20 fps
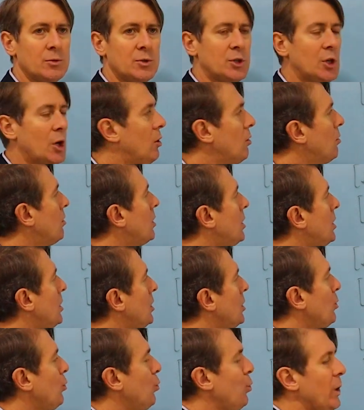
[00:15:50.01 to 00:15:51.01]
So
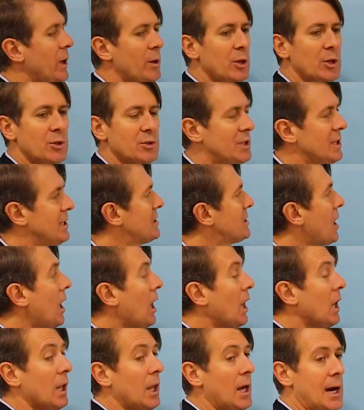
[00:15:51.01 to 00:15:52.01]
we use this
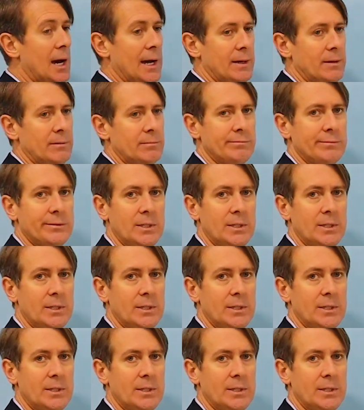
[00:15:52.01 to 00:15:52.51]
a lot.